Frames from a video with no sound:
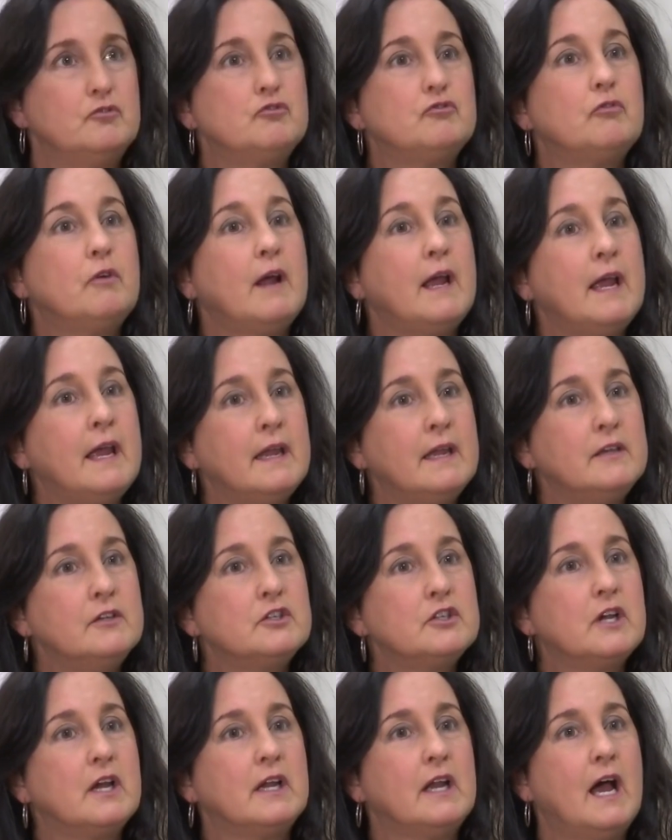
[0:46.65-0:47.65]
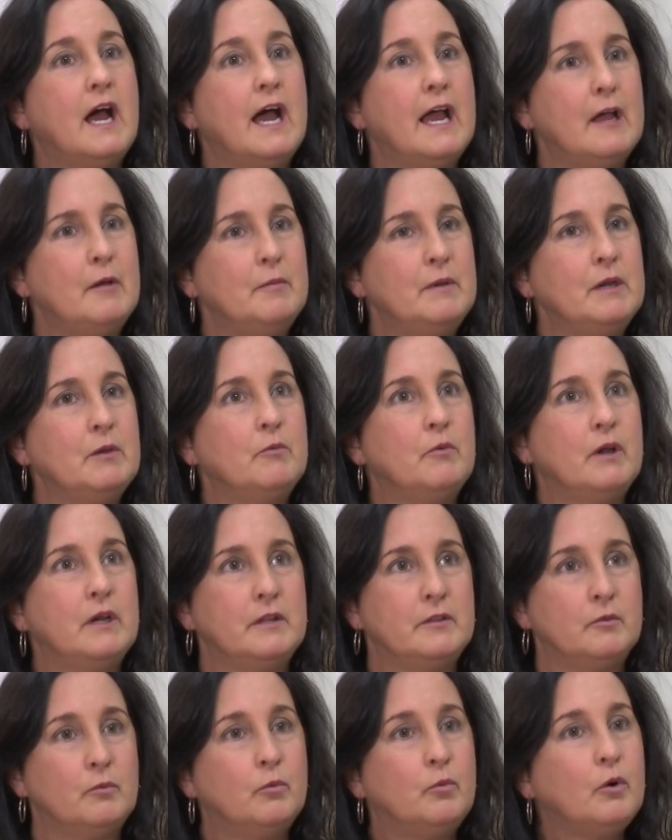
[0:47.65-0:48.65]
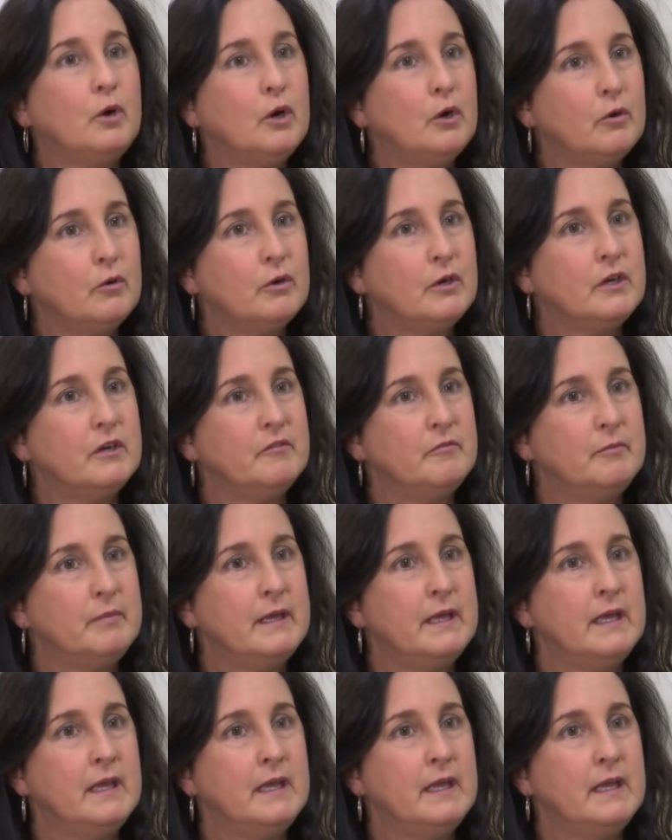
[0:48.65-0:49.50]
Strange, kind of eye-opening, what in the world could have